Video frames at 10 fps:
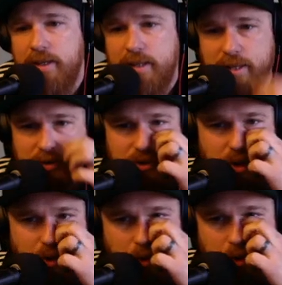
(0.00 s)
That is
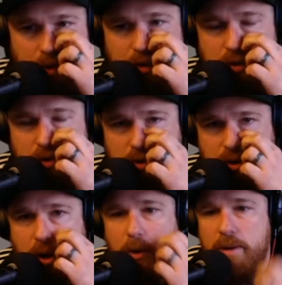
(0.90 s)
so,
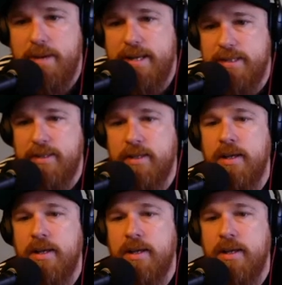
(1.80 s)
so amazing.